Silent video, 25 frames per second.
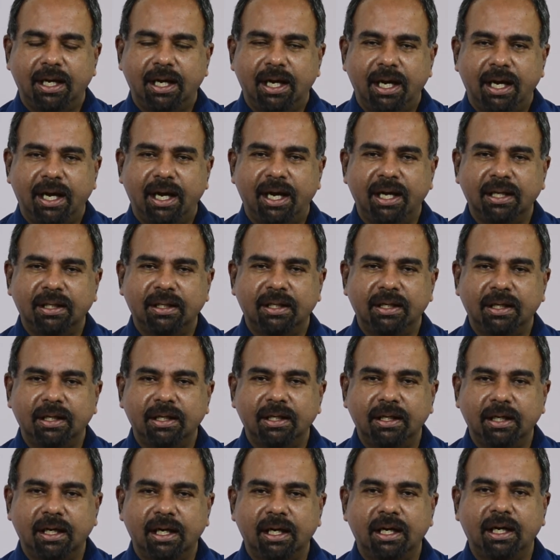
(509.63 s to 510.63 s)
And then
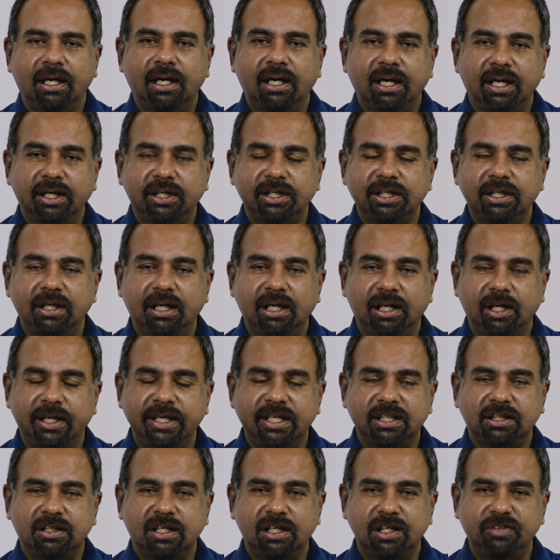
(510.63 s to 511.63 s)

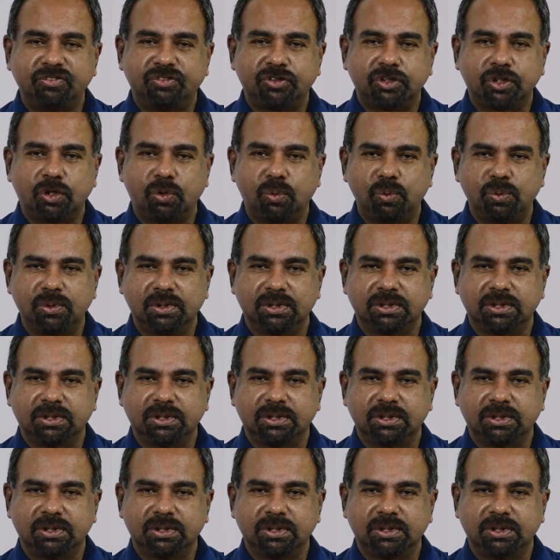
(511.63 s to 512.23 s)
Heathcliff told